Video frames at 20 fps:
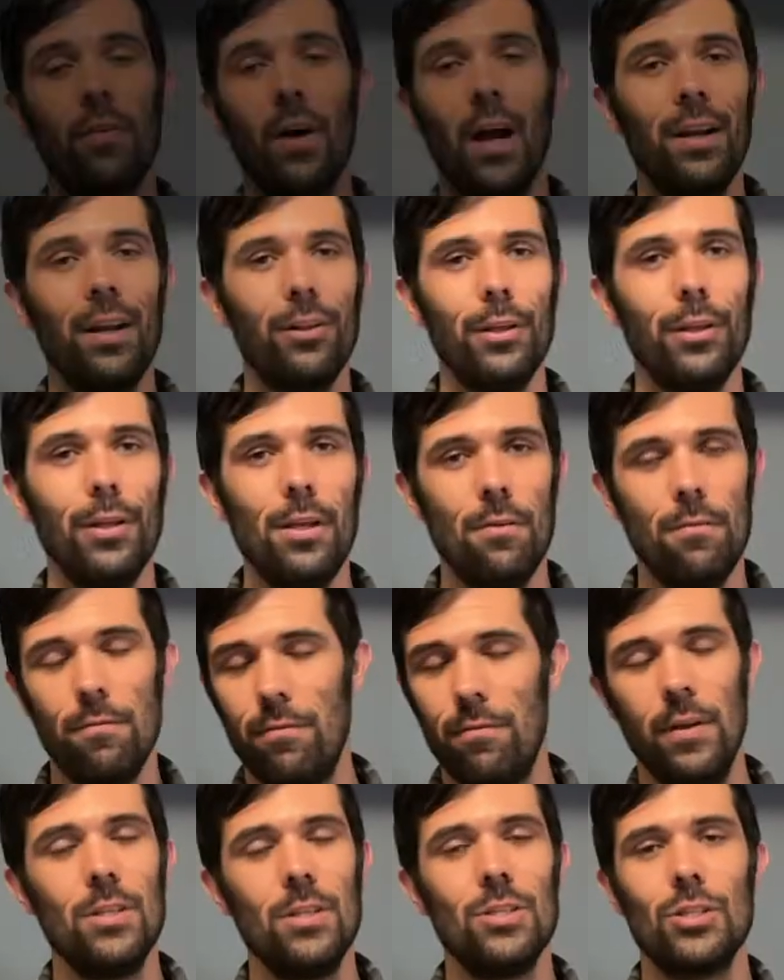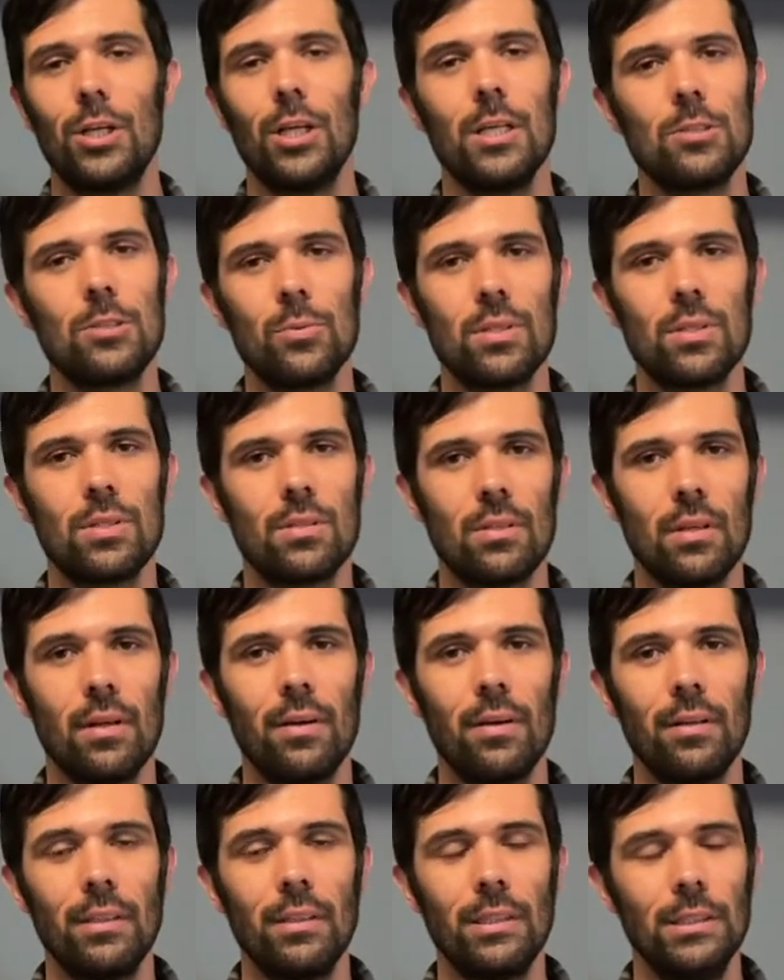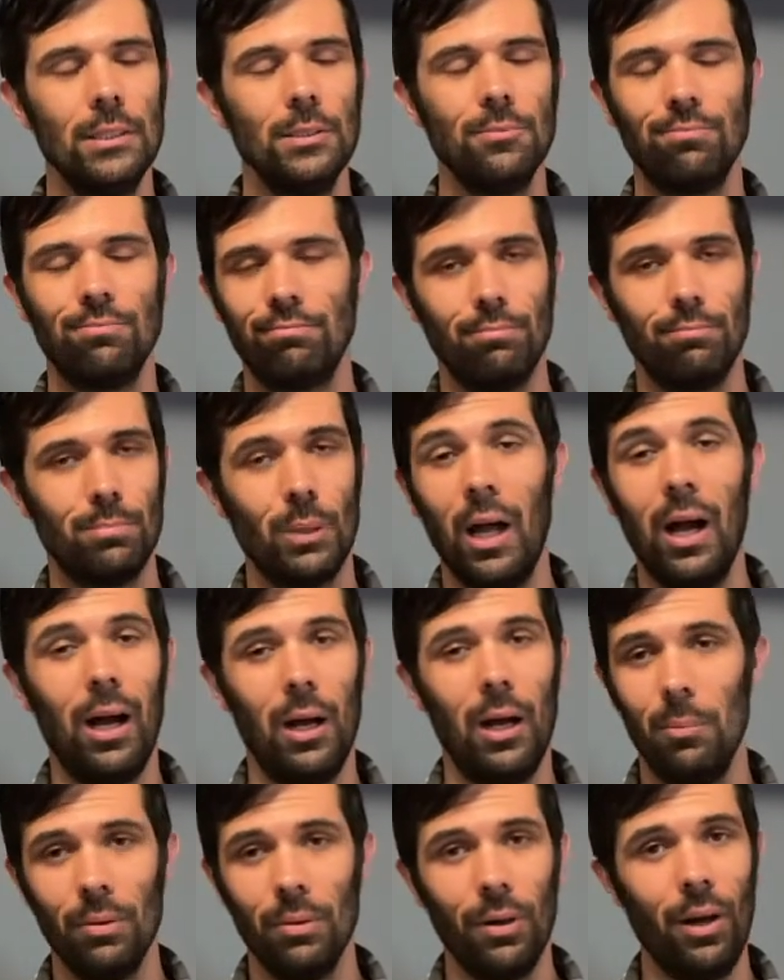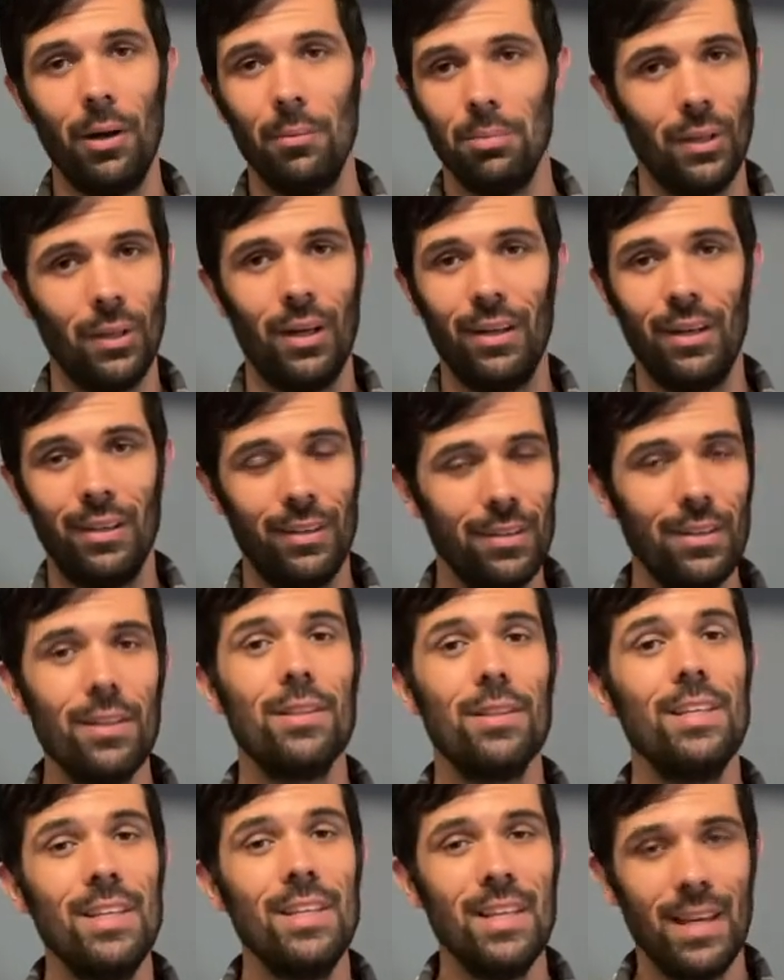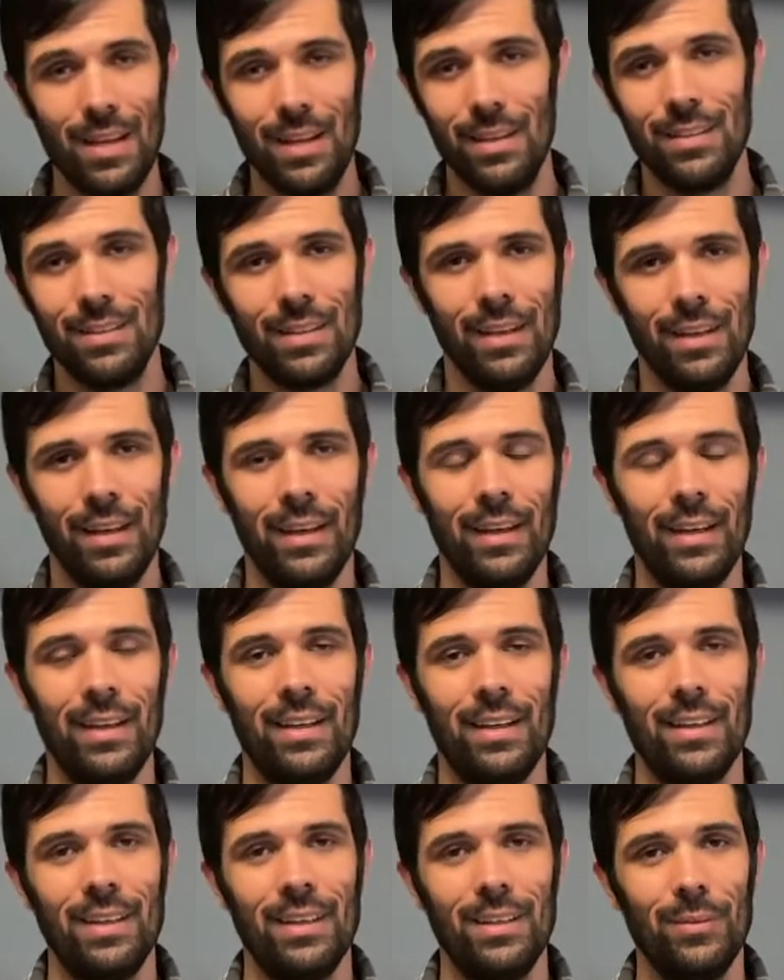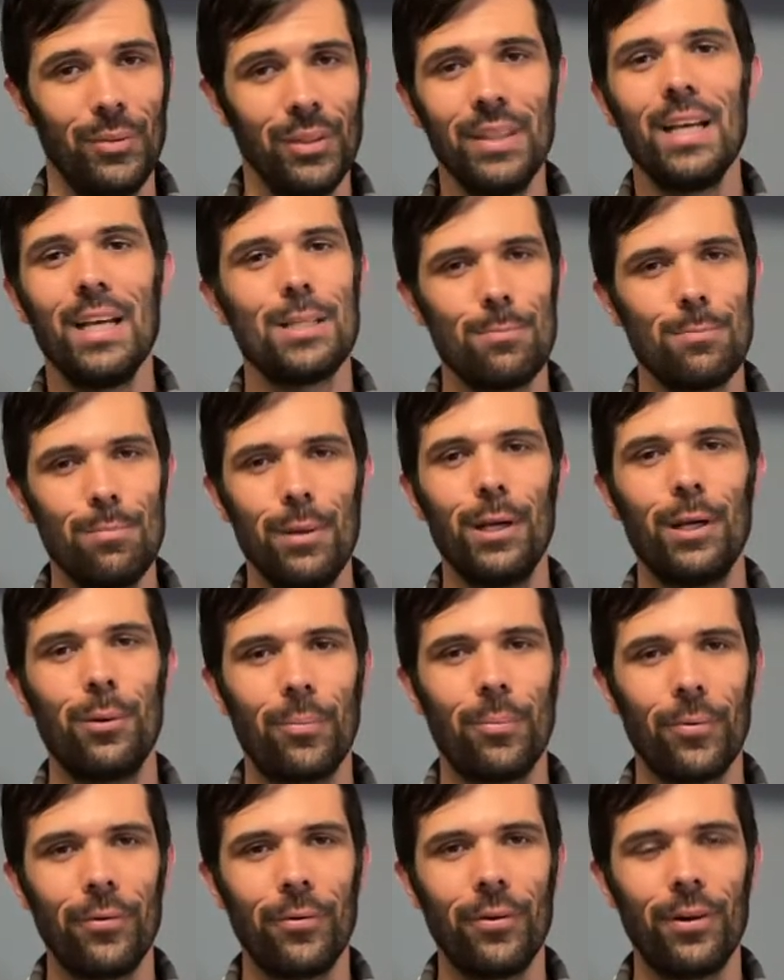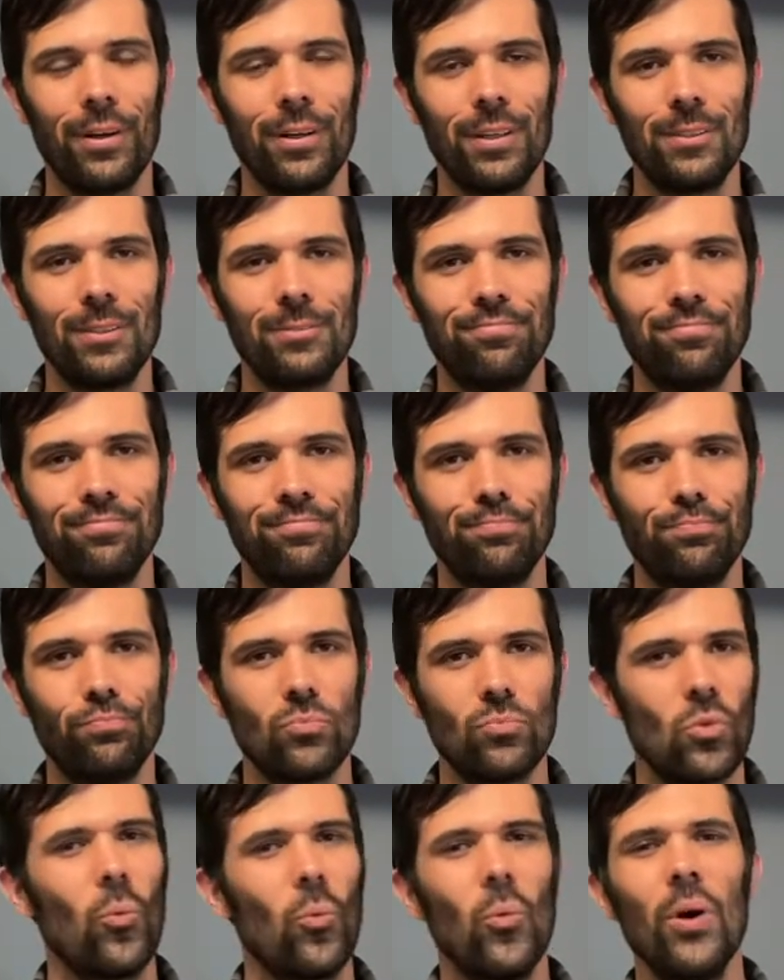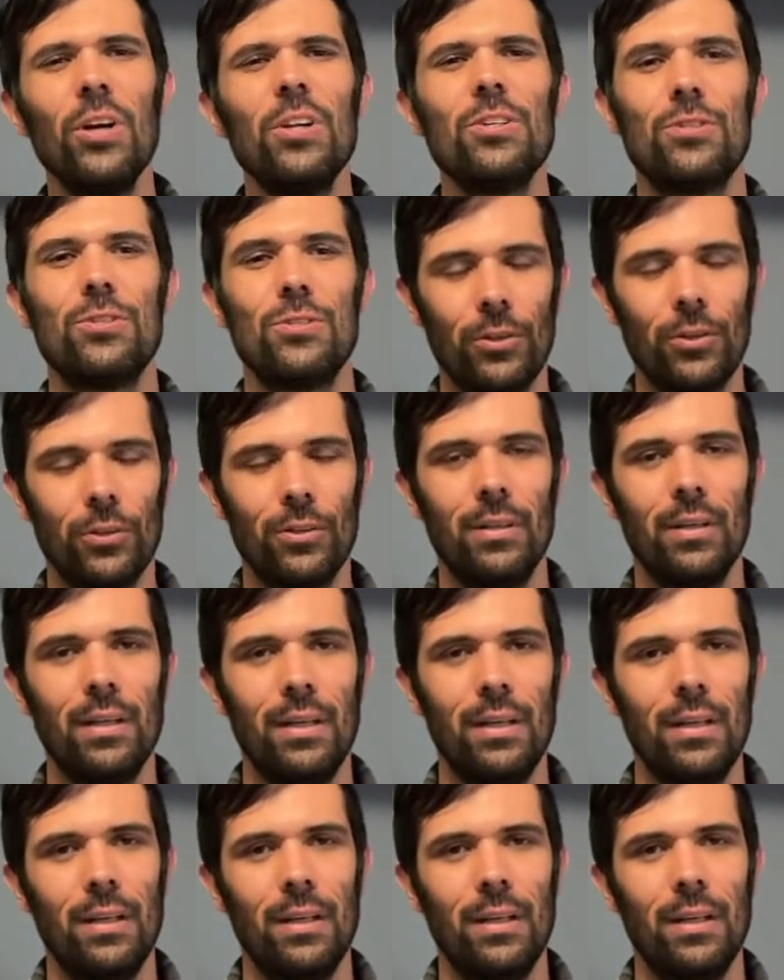Finally, Fitch gets with Sarah and blah blah blah, the end. But that's Mega Piranha. Where to start?